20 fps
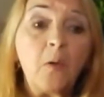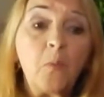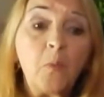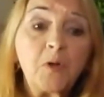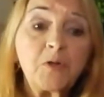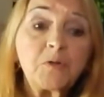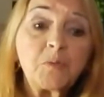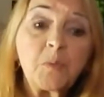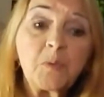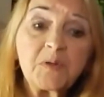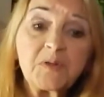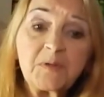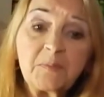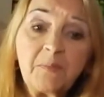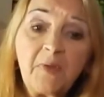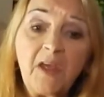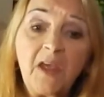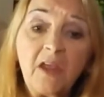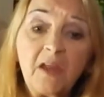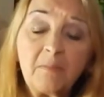which was
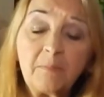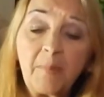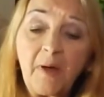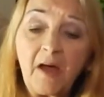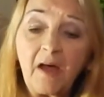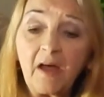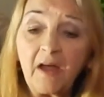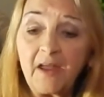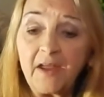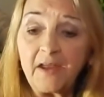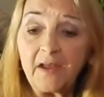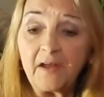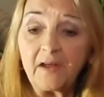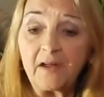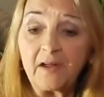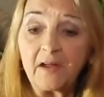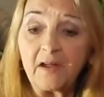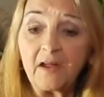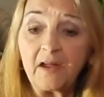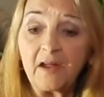made by
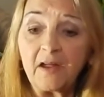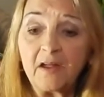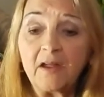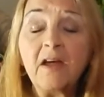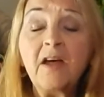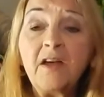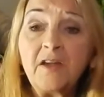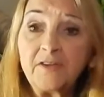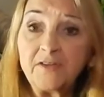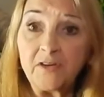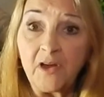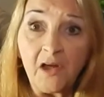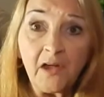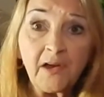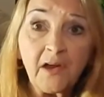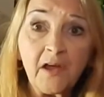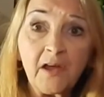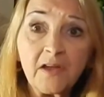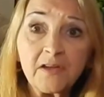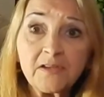uh,
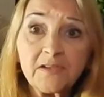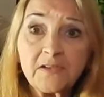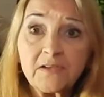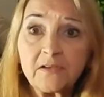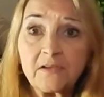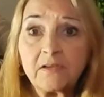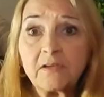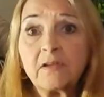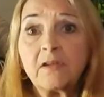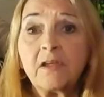Nanas.